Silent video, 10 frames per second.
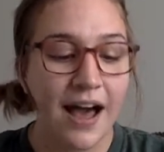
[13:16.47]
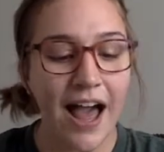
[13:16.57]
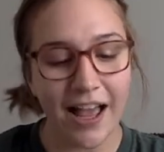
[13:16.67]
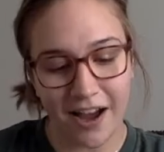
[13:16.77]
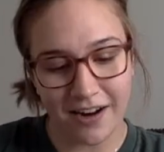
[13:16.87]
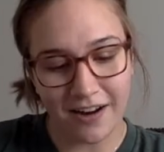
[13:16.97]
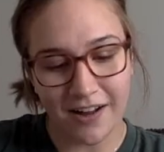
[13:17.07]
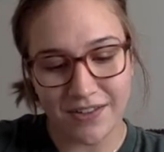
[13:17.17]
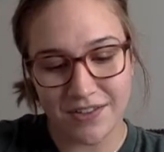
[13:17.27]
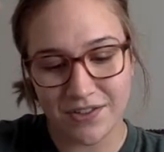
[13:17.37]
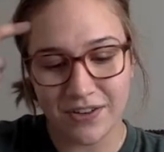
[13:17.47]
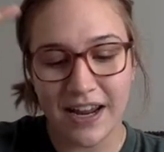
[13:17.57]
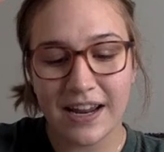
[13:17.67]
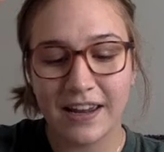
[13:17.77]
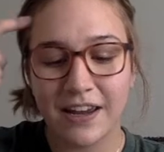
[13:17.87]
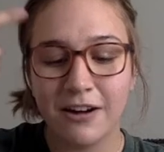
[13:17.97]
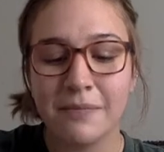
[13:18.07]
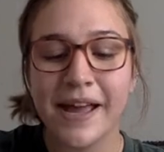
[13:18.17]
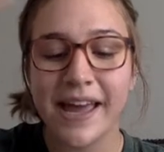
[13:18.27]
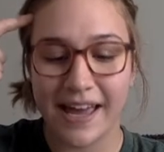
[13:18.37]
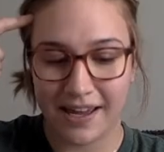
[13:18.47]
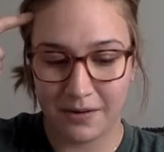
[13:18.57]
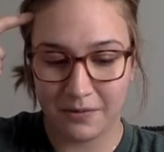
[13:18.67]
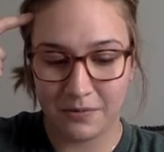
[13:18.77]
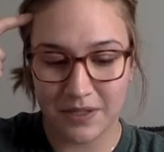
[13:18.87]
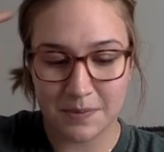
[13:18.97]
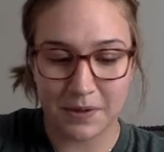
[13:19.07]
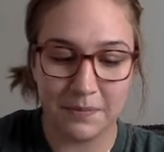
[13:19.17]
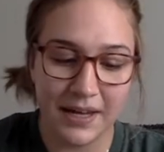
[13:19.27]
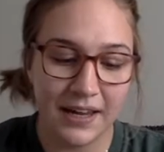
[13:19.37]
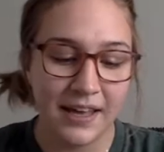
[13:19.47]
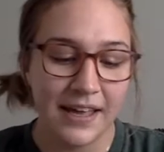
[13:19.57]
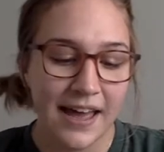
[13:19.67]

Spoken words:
"I got it all straight here in my head," whispered Mig,